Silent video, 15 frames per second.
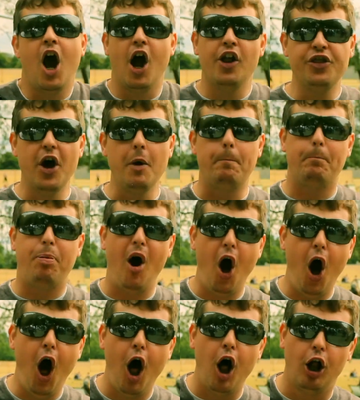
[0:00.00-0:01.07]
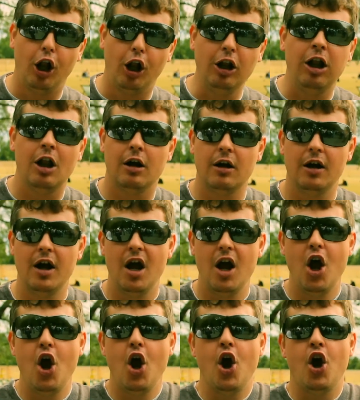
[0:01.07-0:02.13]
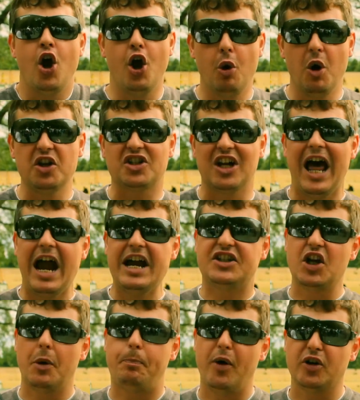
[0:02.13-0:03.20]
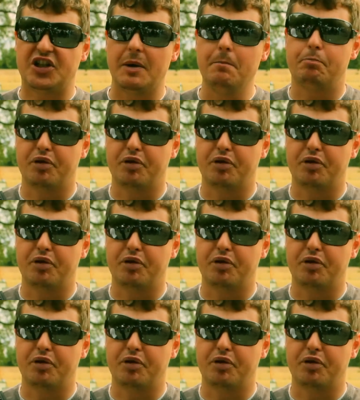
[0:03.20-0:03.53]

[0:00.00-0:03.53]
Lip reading: And that Paul, who was later put in